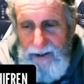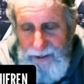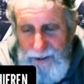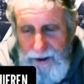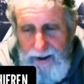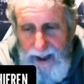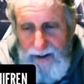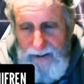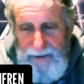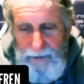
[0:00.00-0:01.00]
look at
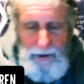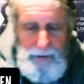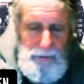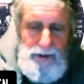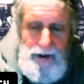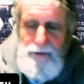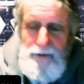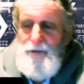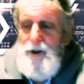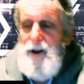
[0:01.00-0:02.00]
it with a
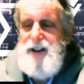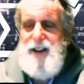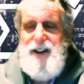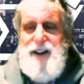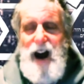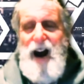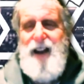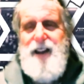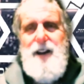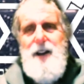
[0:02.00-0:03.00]
very keen
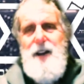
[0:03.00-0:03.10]
eye.